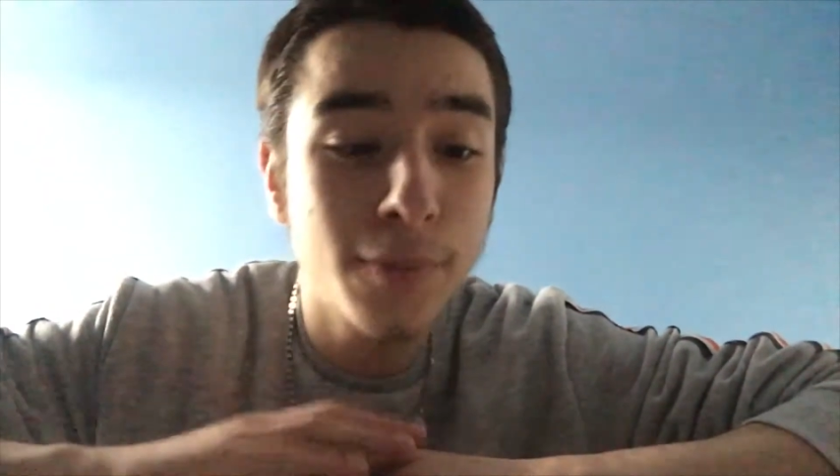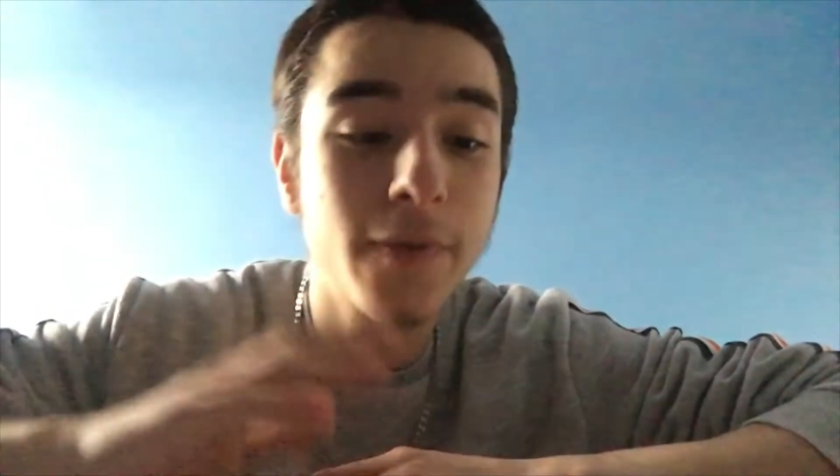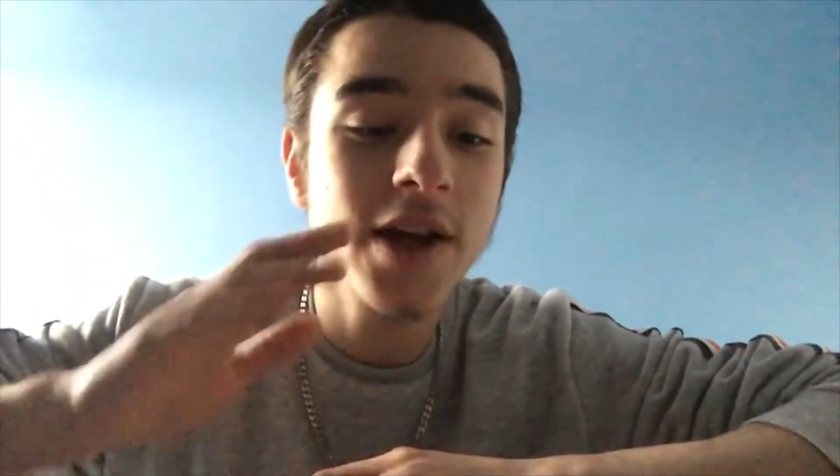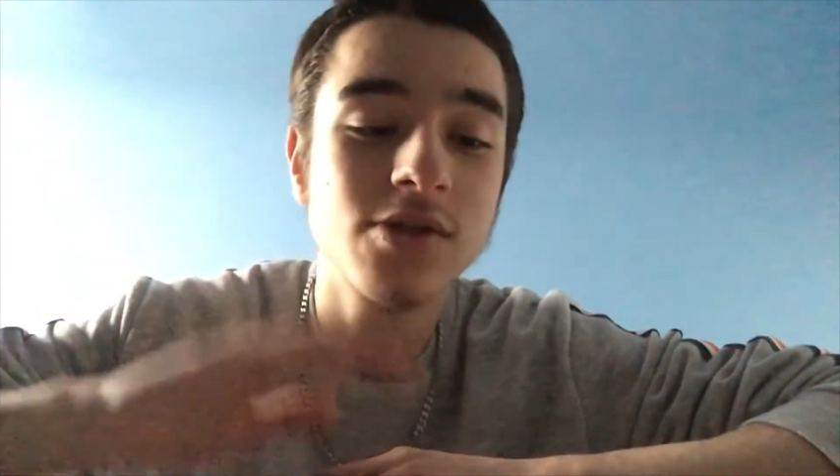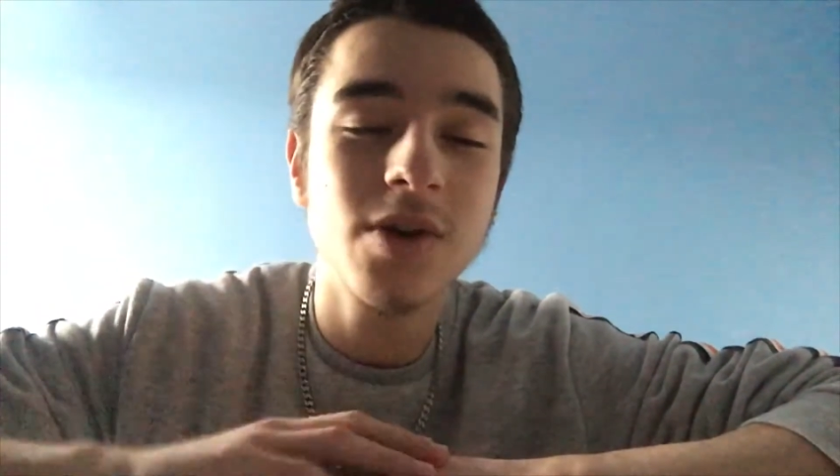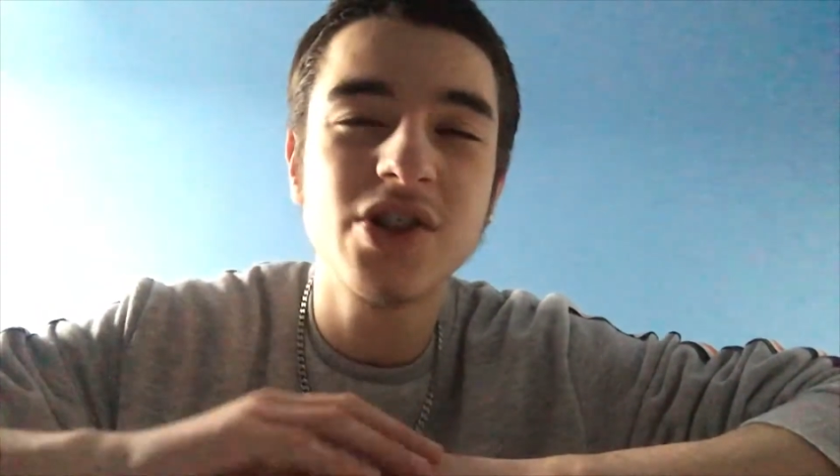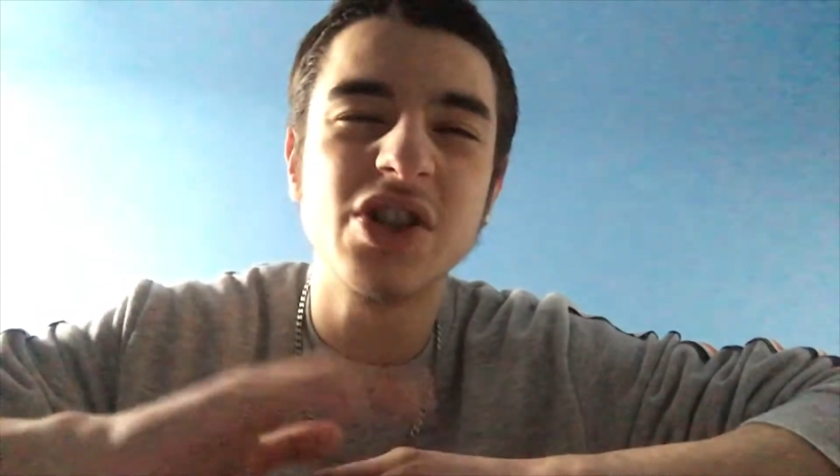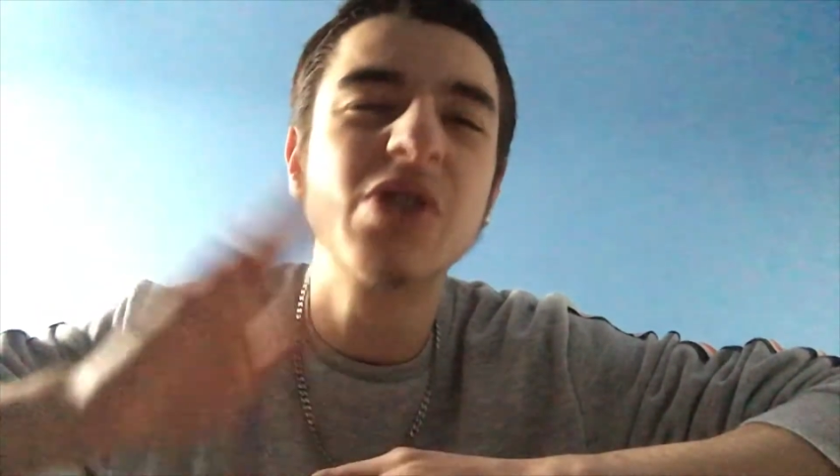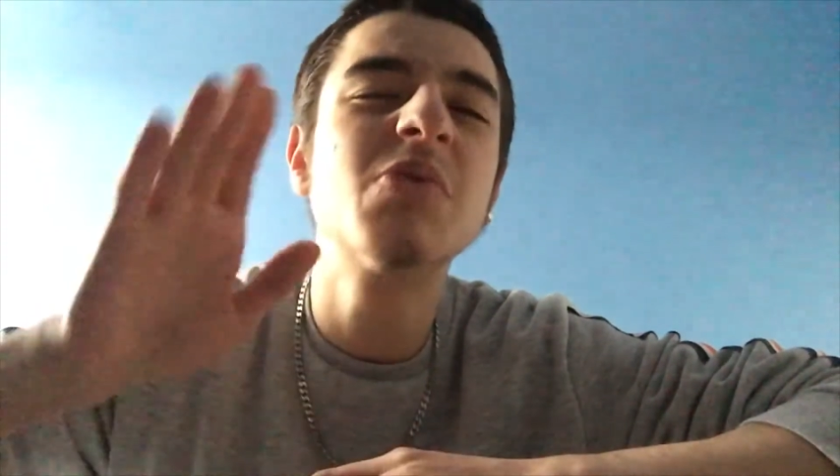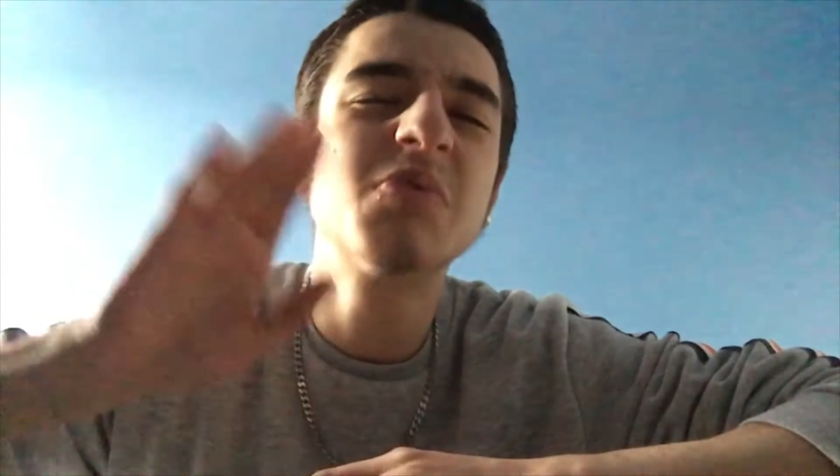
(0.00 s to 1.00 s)
First
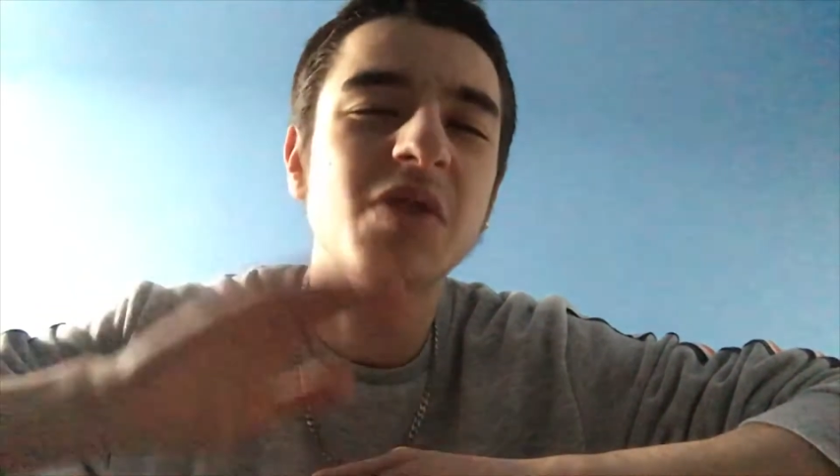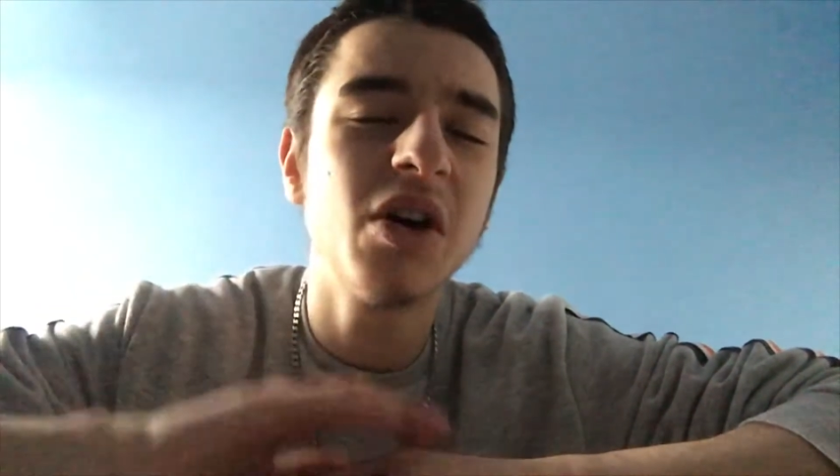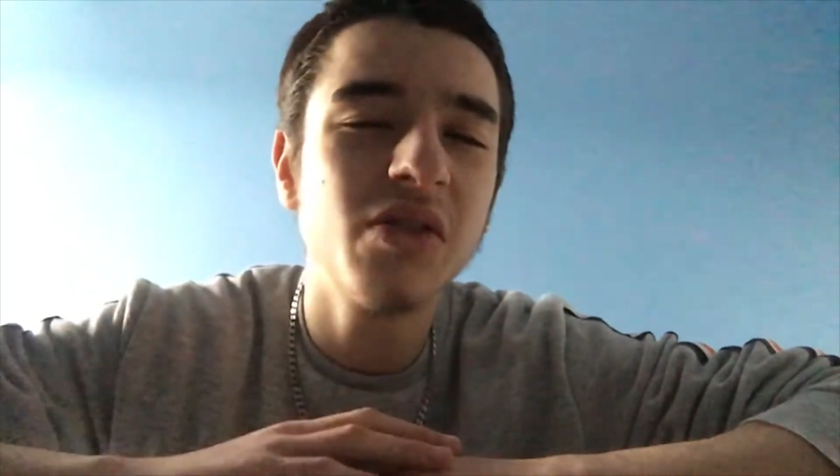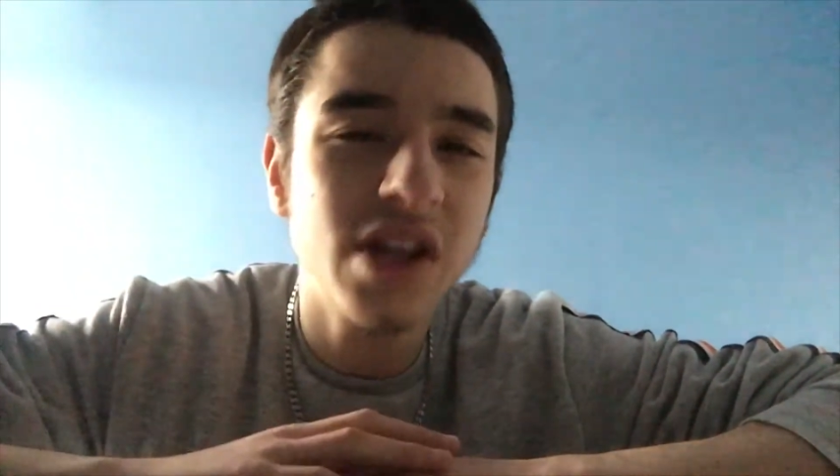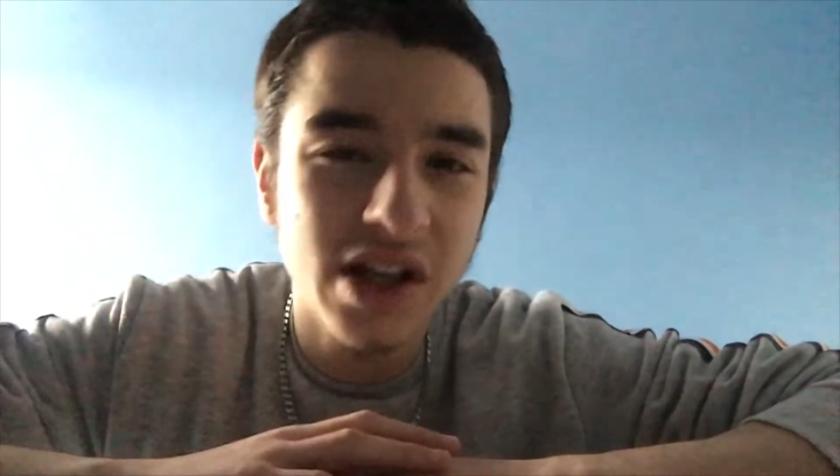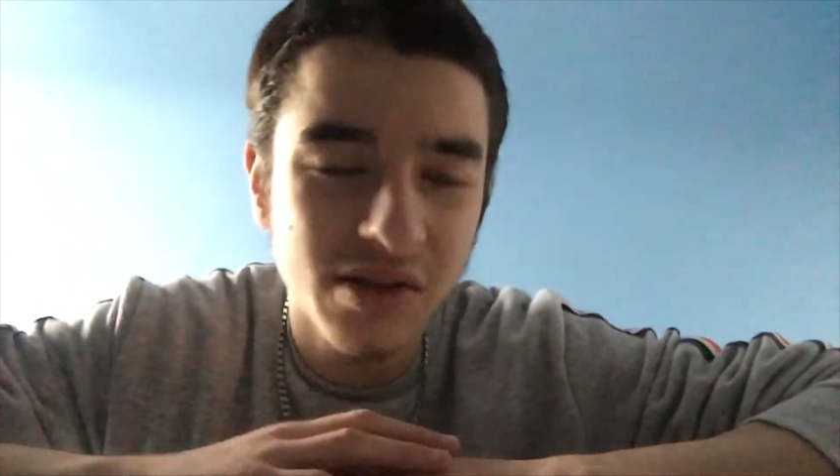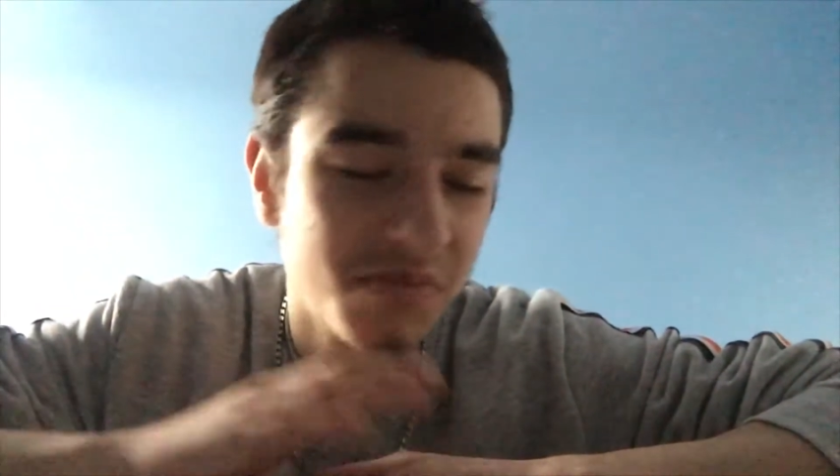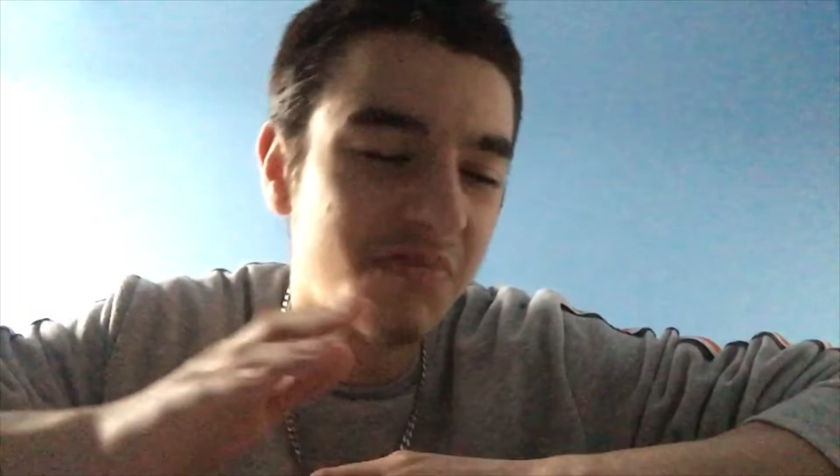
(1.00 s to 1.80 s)
question. Okay.